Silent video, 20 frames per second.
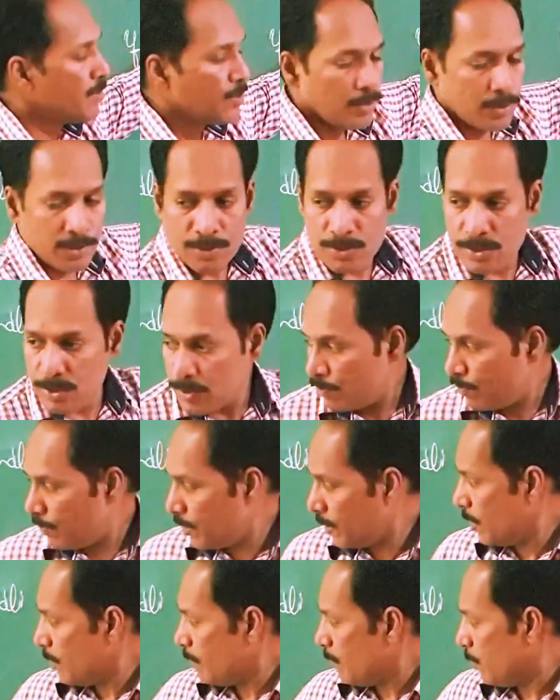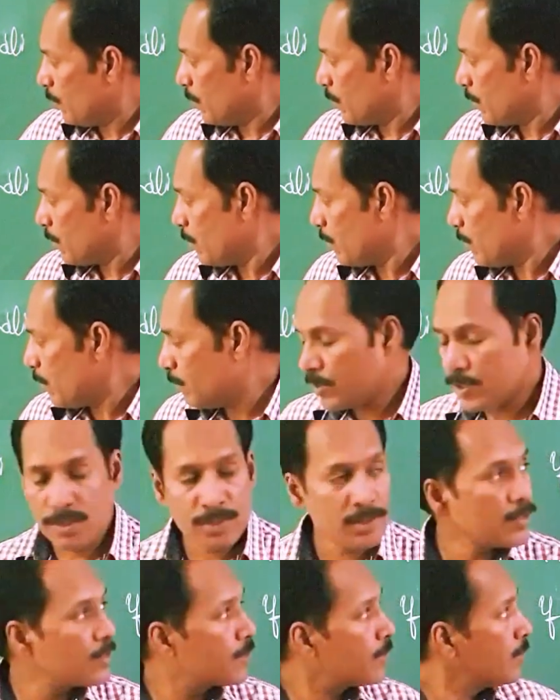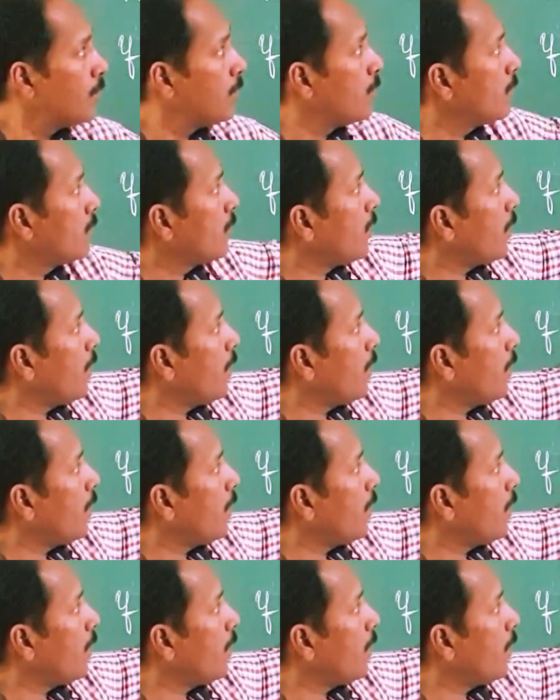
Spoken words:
searched, we input, which is